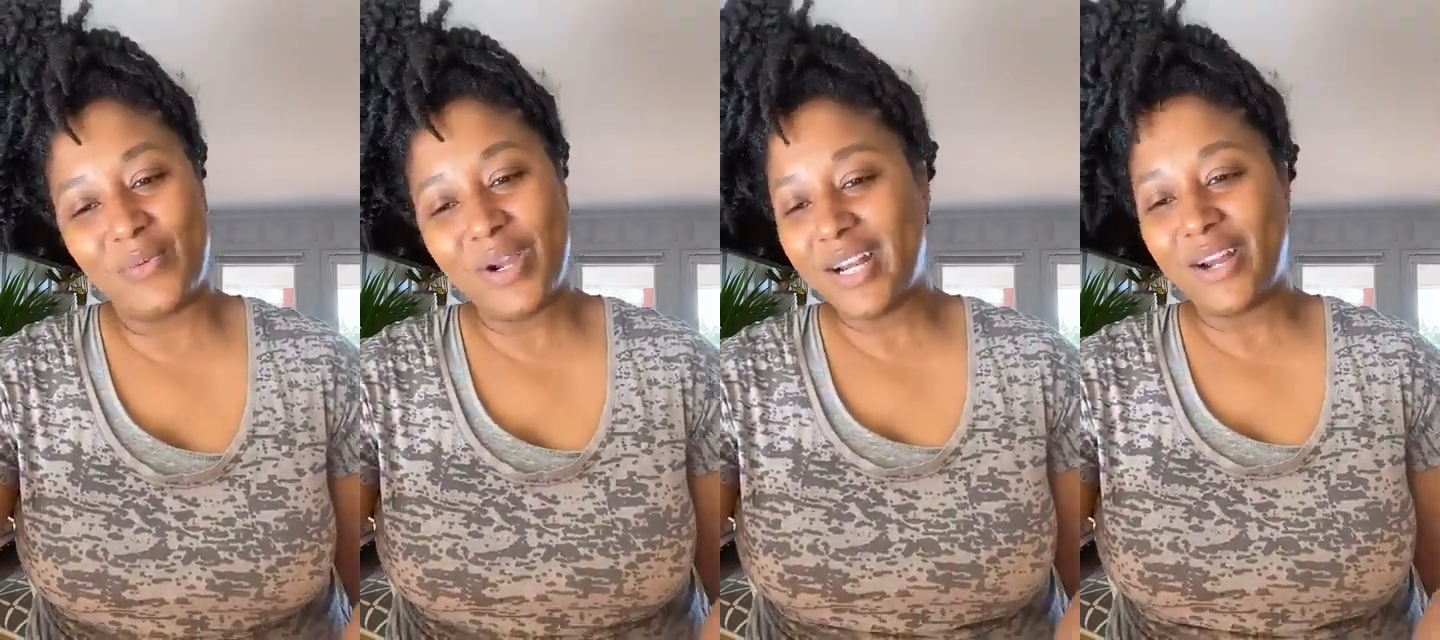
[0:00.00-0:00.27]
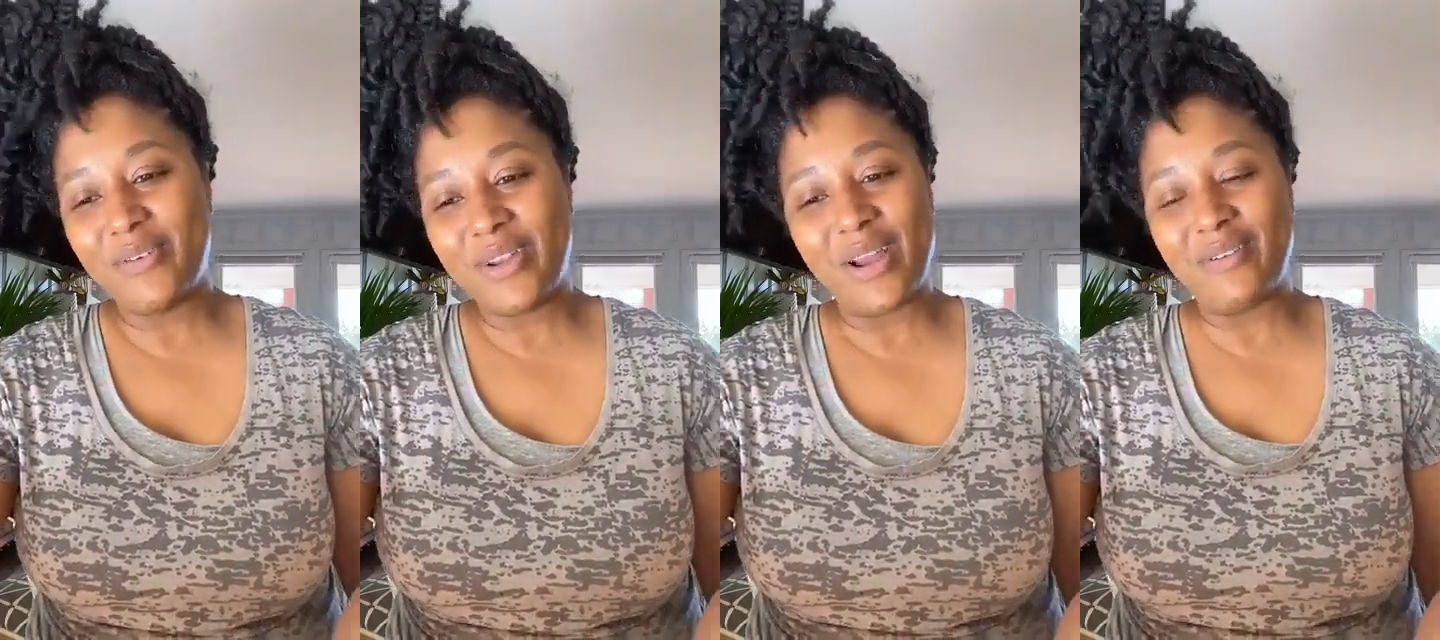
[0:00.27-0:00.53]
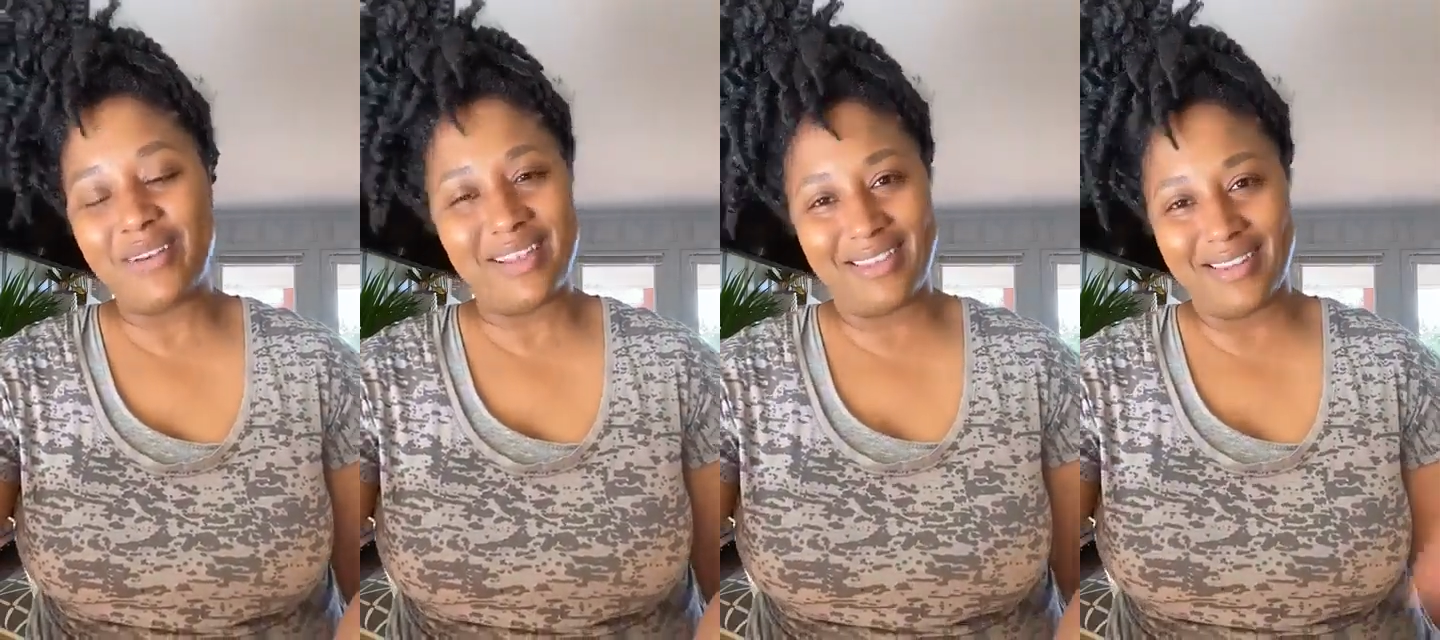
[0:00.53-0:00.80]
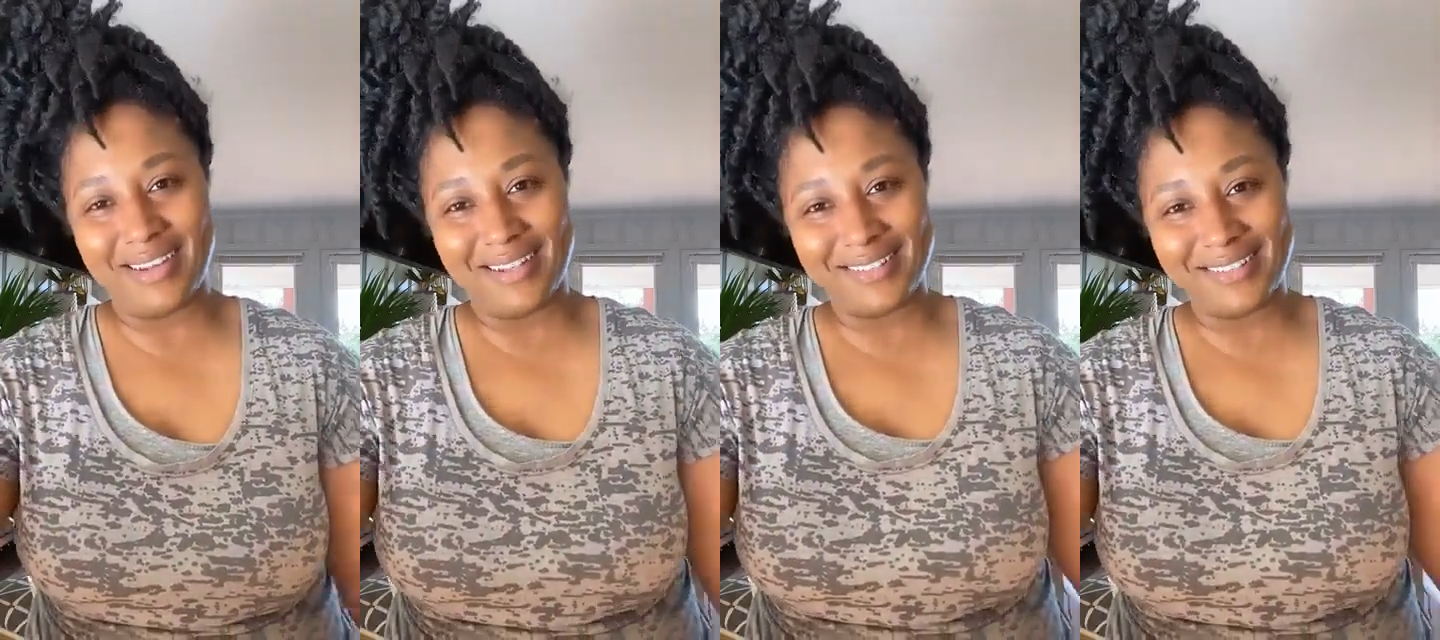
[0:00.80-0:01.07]
We don't know
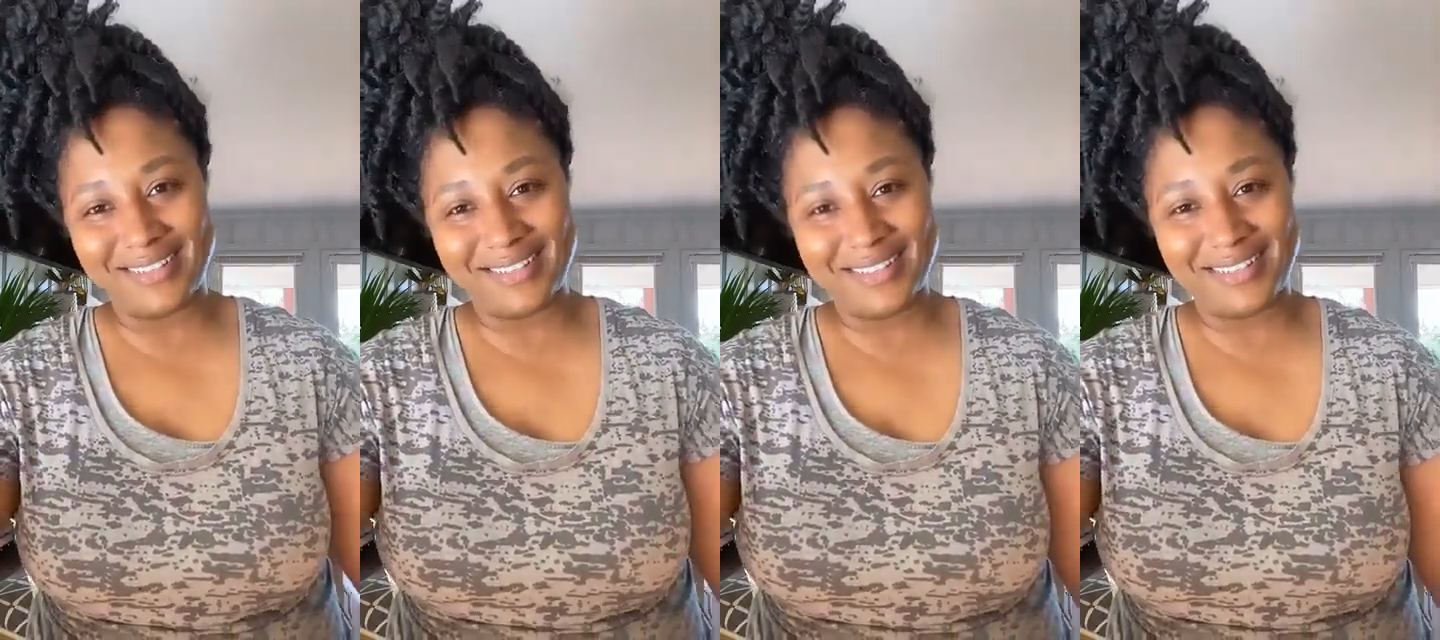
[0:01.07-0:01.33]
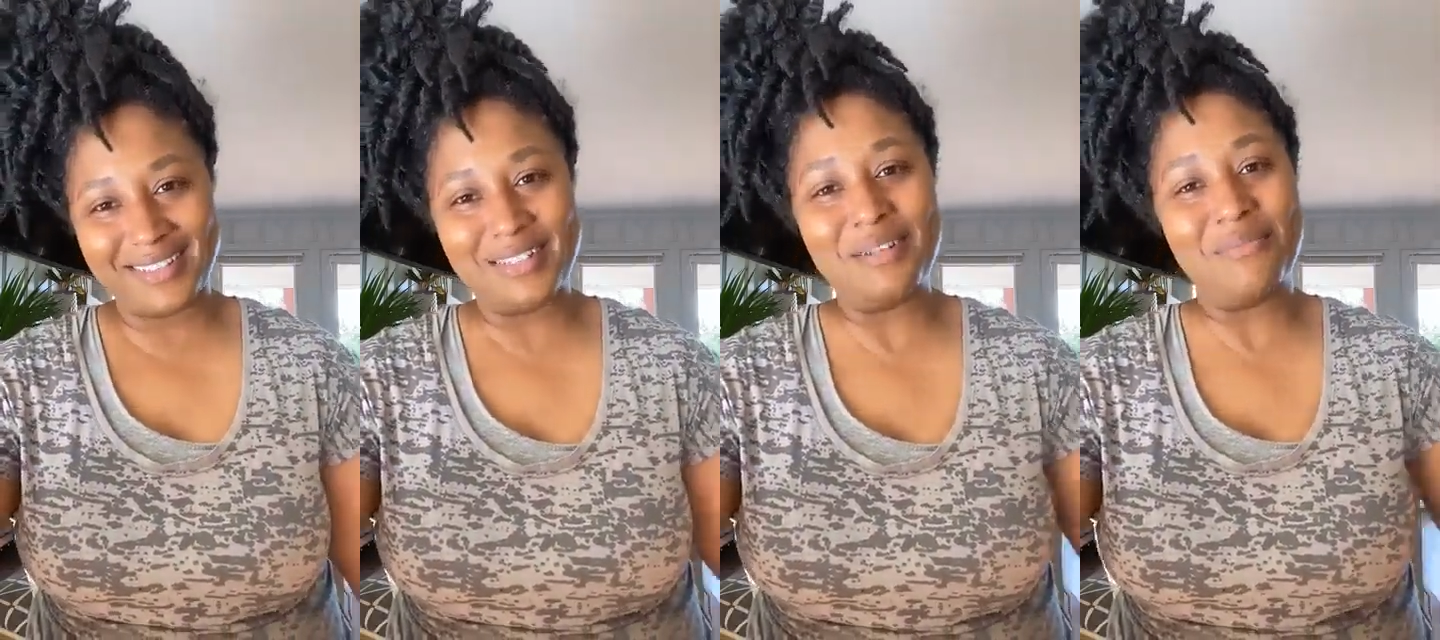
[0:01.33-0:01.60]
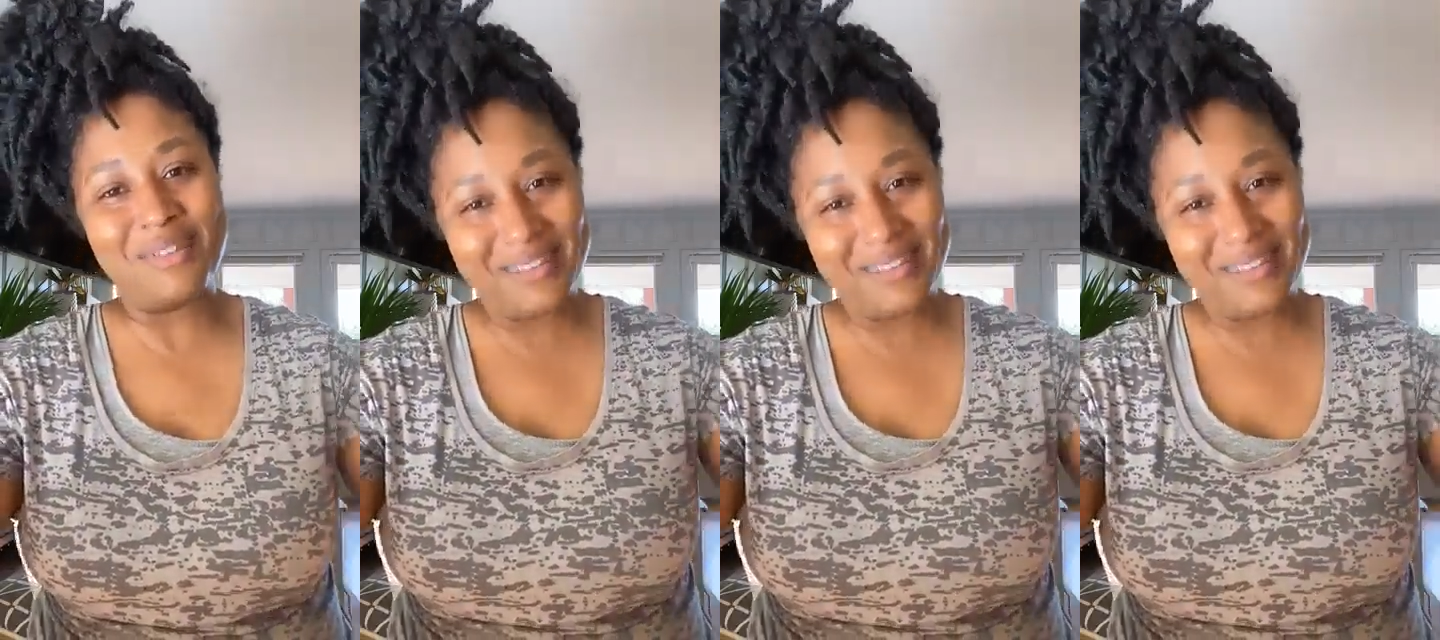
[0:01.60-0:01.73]
nothing else